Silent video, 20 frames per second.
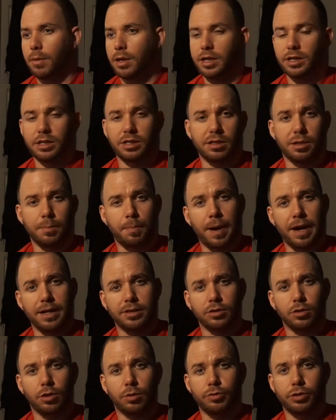is the
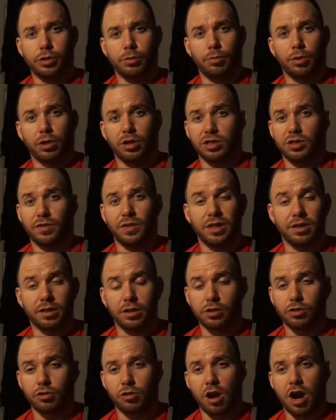best option, because if it
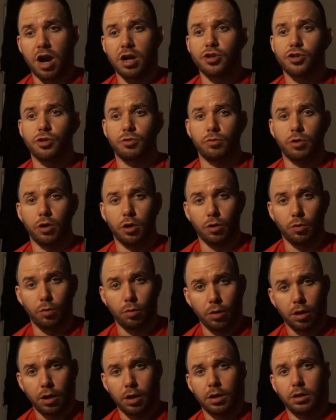does crash, you know
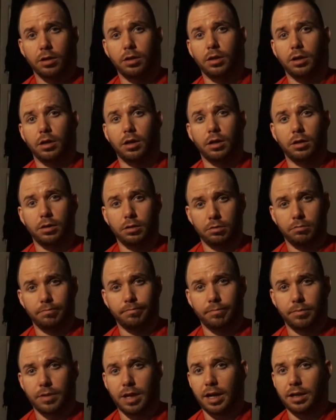that
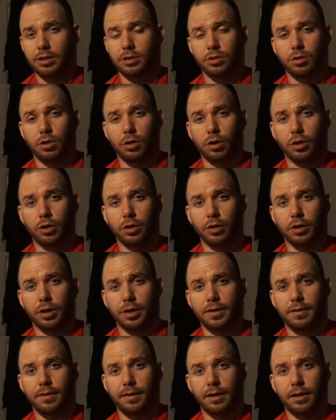that is not a good
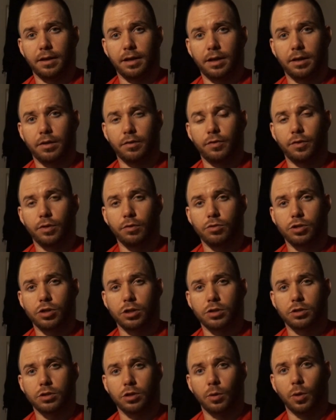idea in the
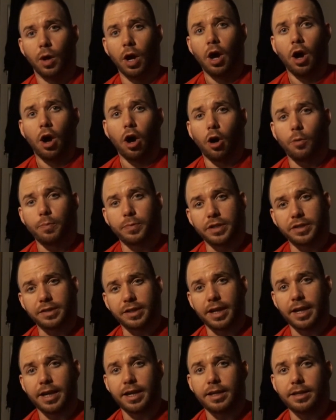future. So hope
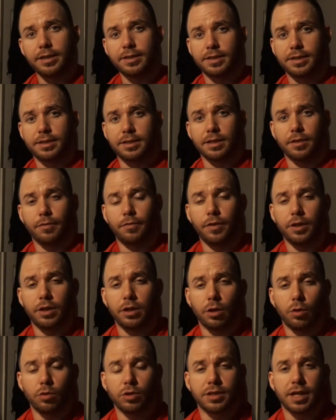today's
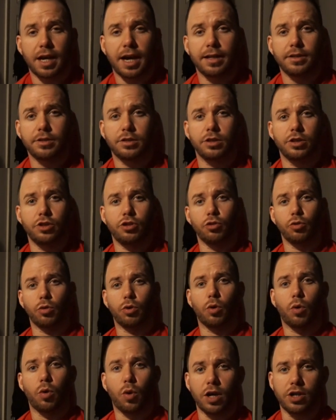video has answered your
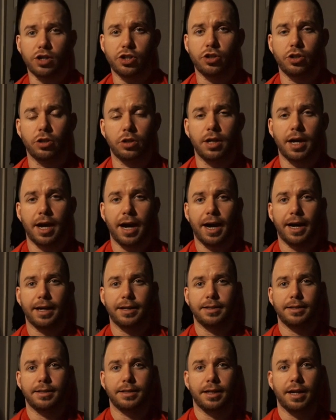question
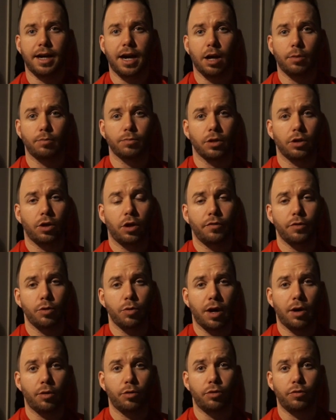and helped a lot of
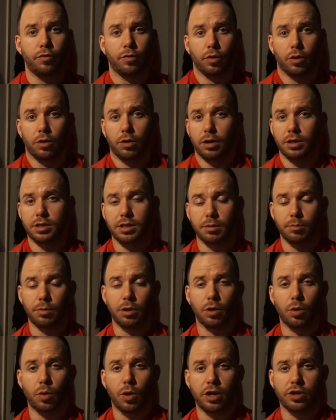you out who've got a
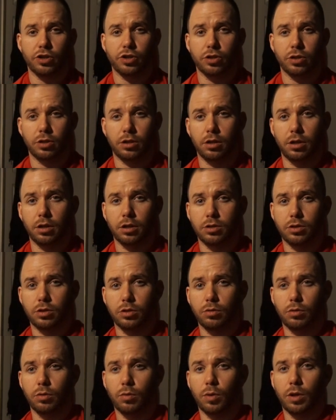similar question
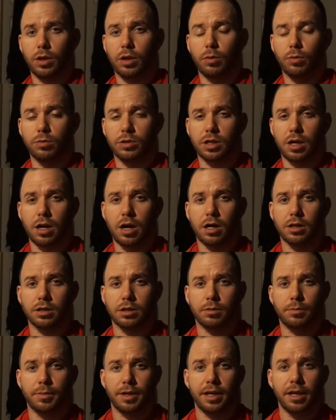to the one that was
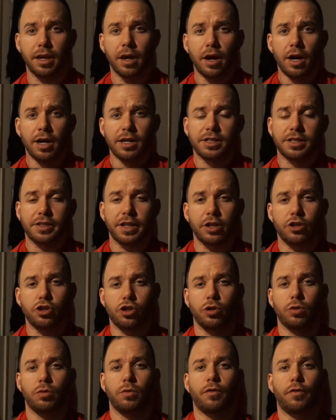asked to me. Stay
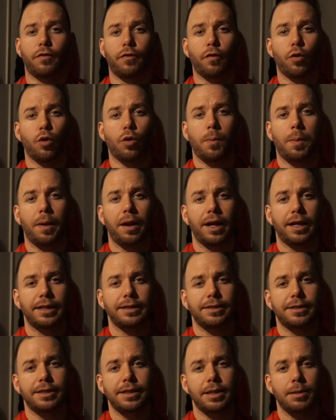tuned for
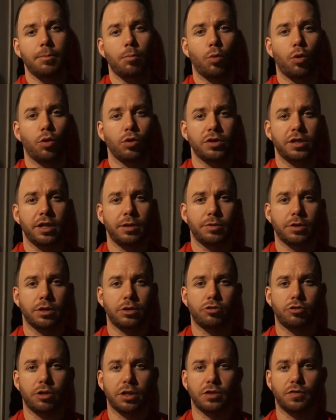plenty more tips
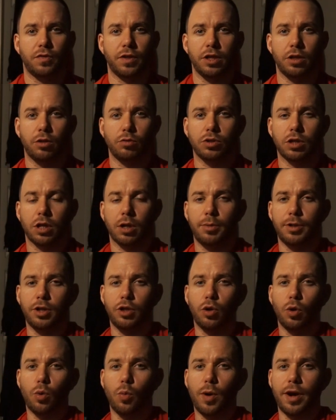and tricks videos coming
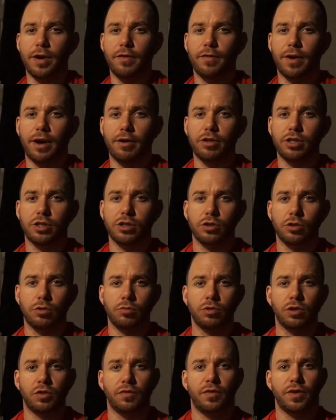your way very
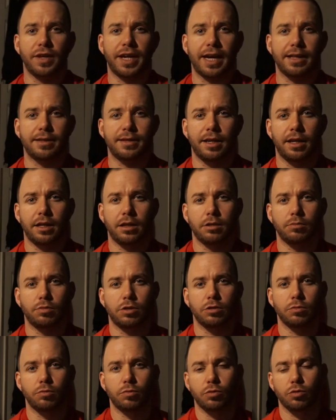soon. Don't forget to hit the
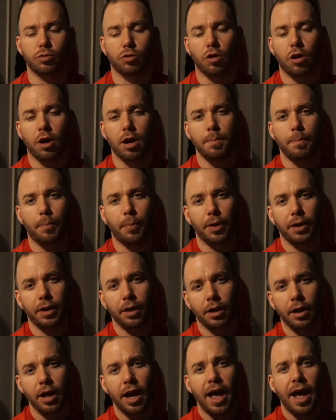subscribe
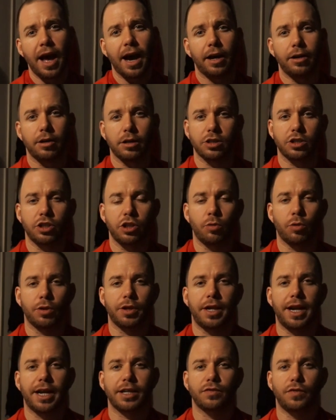button, and I'll see you on
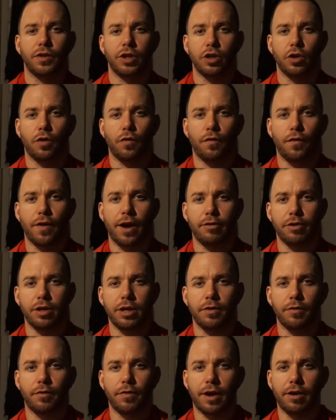the next video
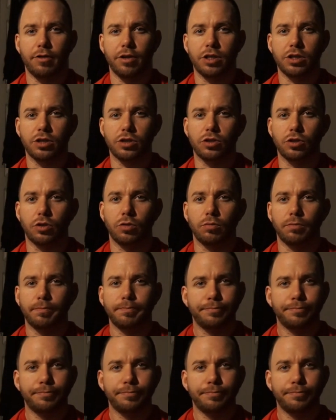very, very soon.